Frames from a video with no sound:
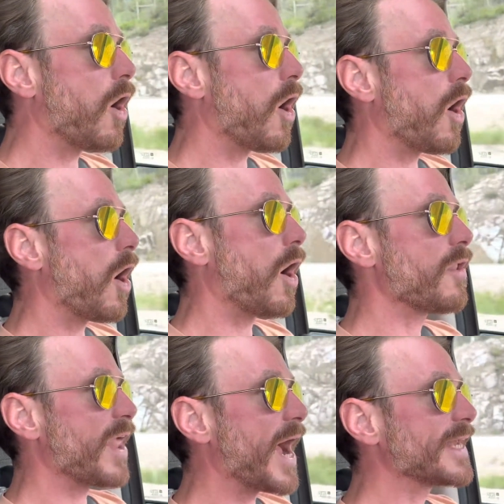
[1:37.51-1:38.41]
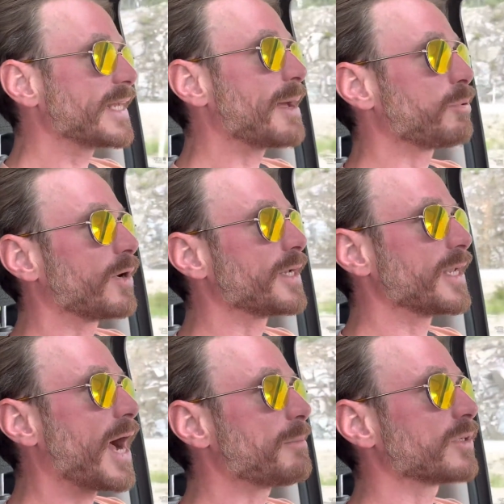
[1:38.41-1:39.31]

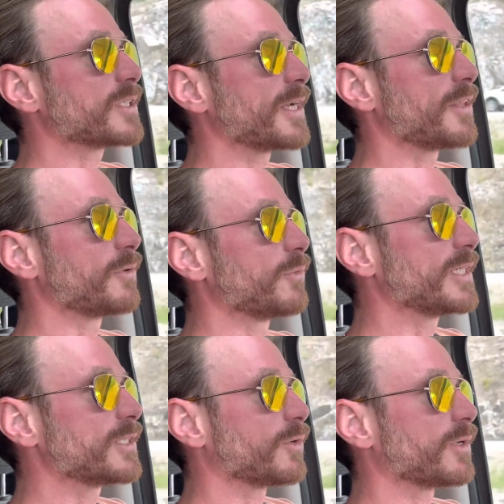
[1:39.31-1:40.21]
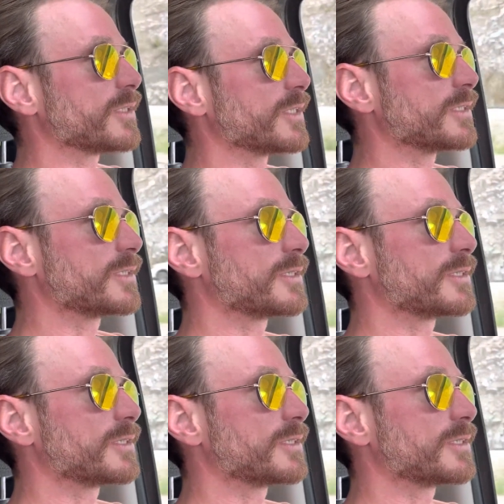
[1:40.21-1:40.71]
99.9% of the resources